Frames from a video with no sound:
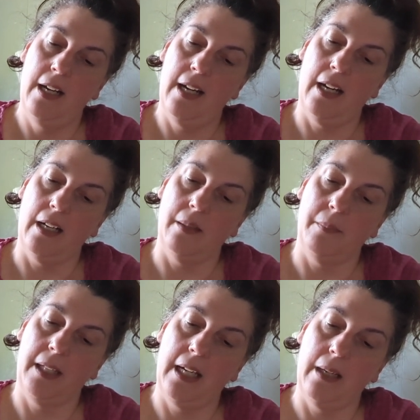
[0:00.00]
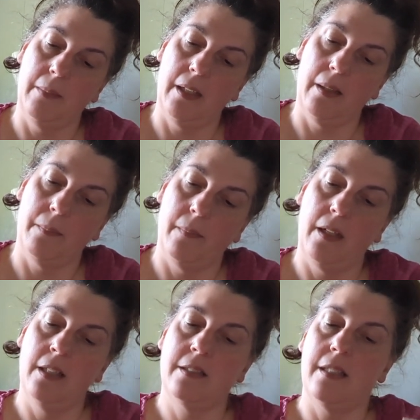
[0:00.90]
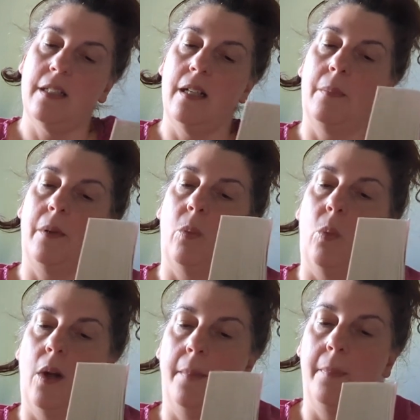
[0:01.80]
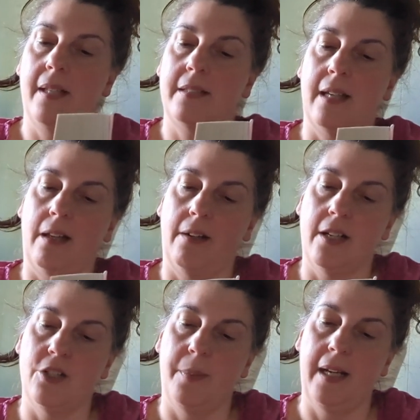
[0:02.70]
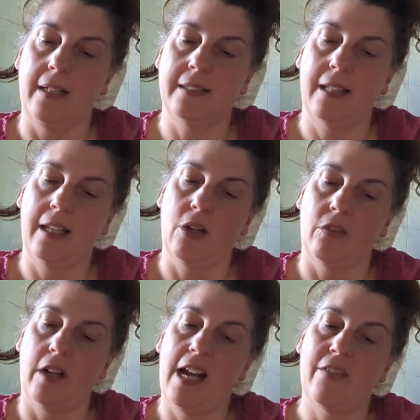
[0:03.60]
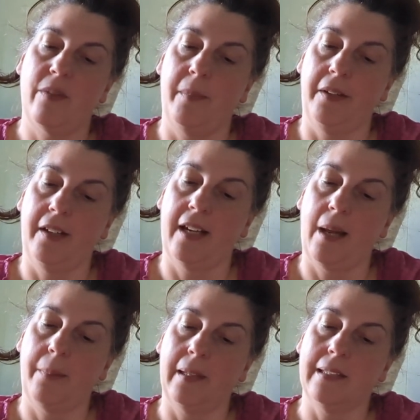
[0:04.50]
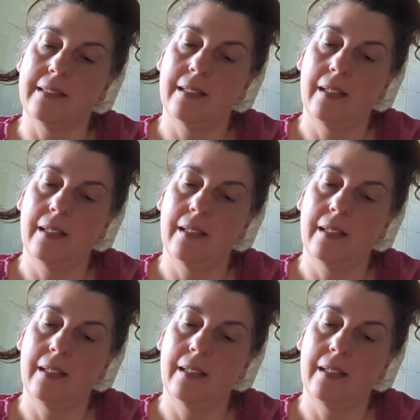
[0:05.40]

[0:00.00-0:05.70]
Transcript: and became an instant number one bestseller in Japan, selling over 500,000 copies.